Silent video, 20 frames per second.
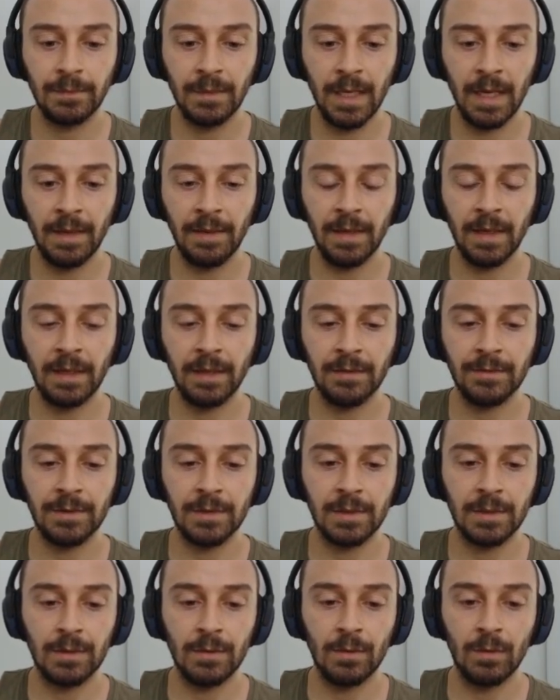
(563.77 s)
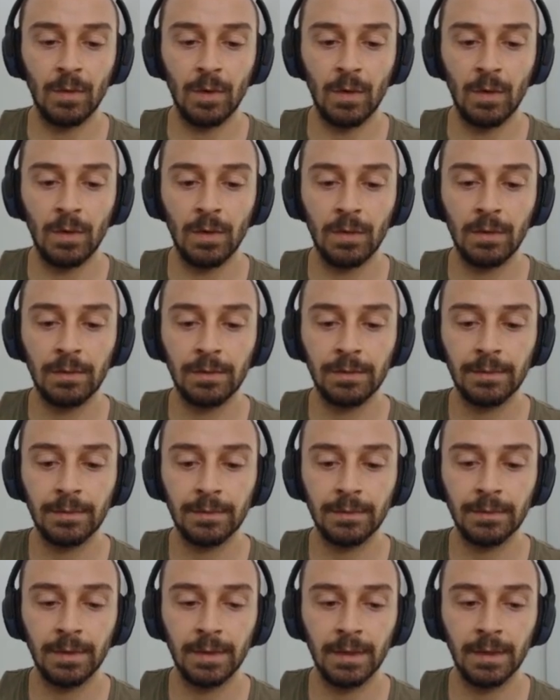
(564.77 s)
And that gives us a roll
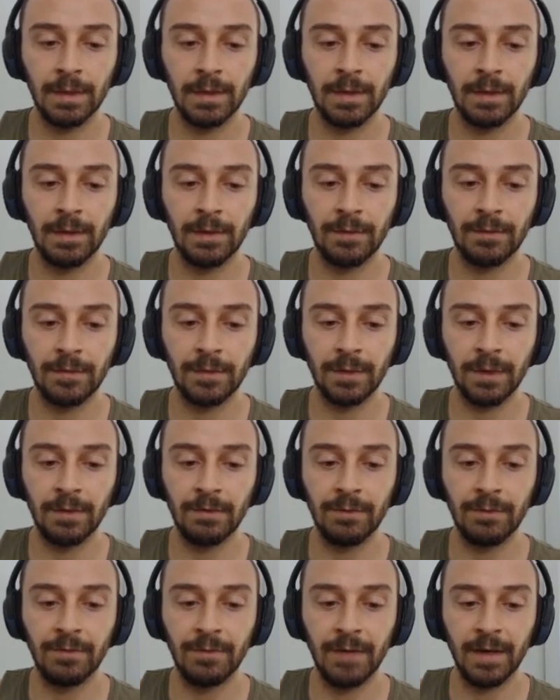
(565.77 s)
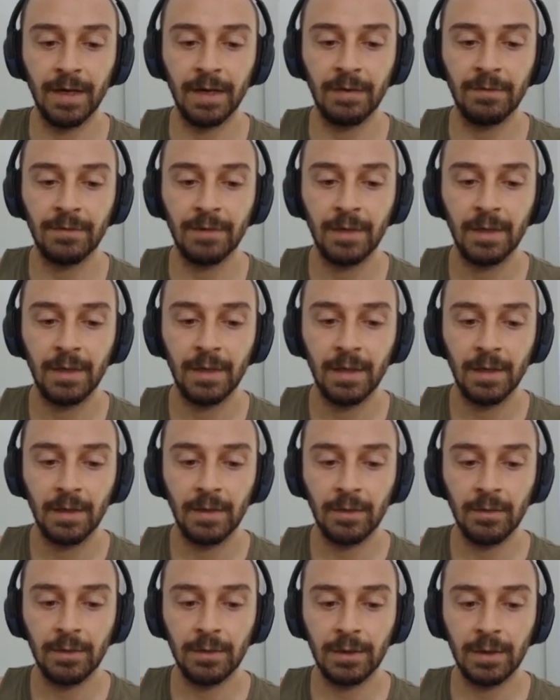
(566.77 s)
for level 5.
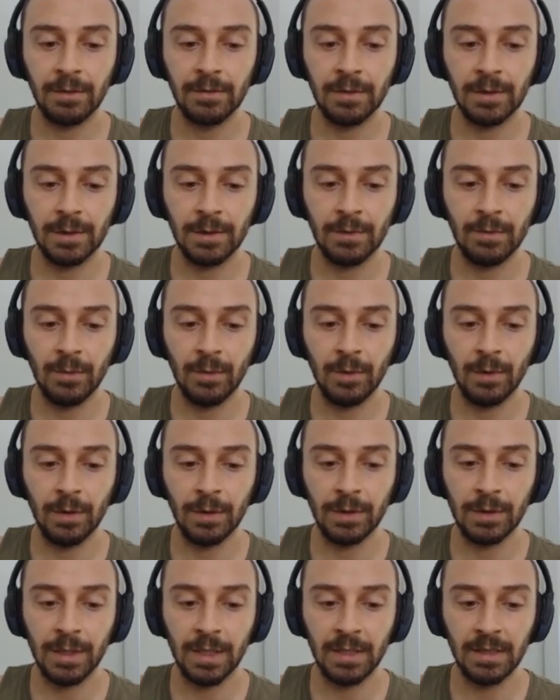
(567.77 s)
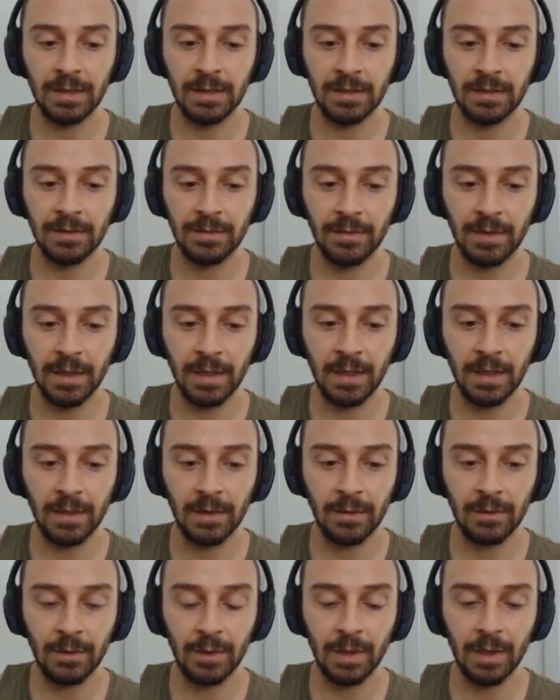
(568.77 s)
Which gives us more chances of
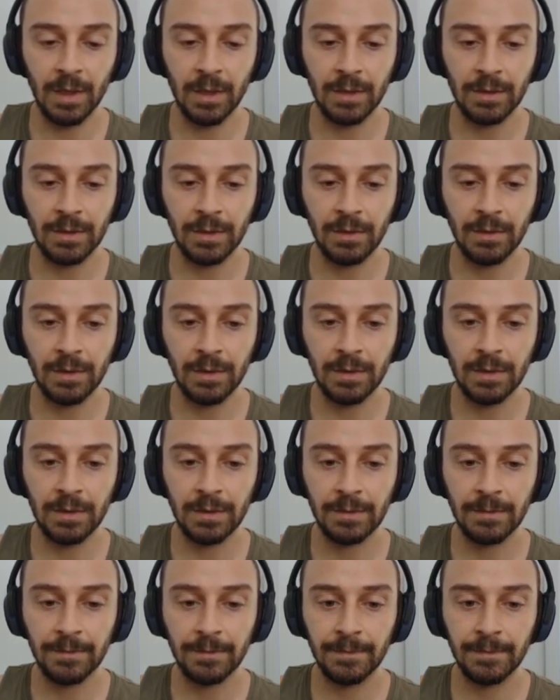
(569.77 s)
getting 3-cost units.